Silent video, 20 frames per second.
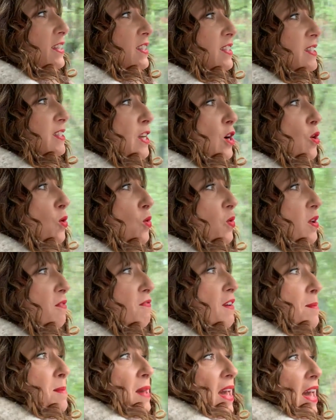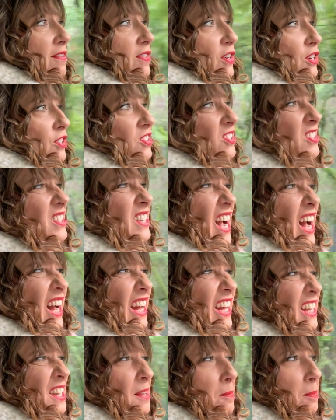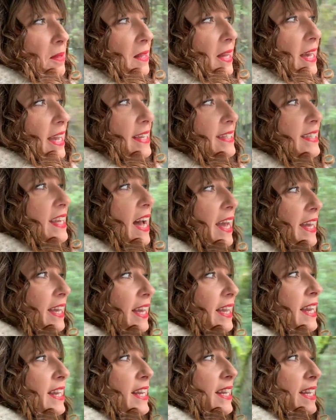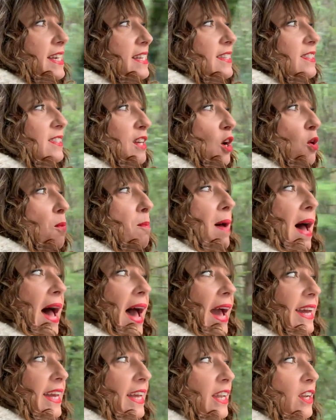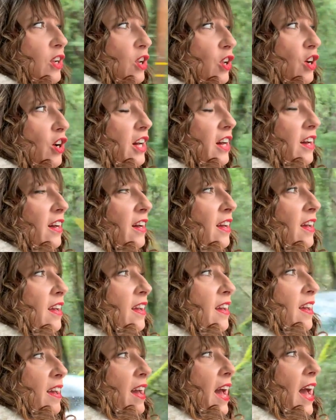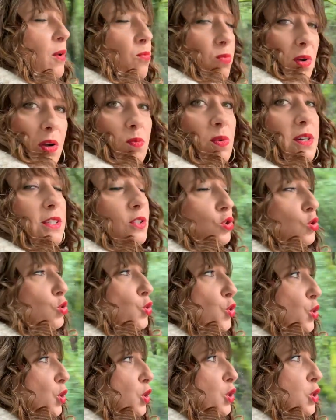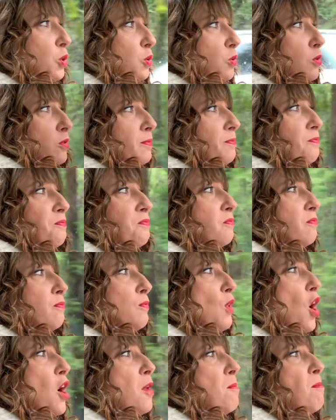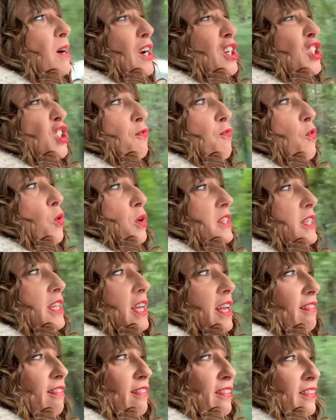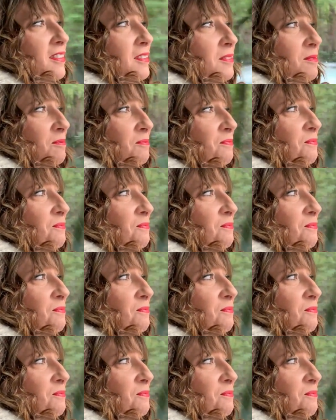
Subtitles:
And so if I'm ever stuck in a place, I can at least go back and look at what was true on March 14th.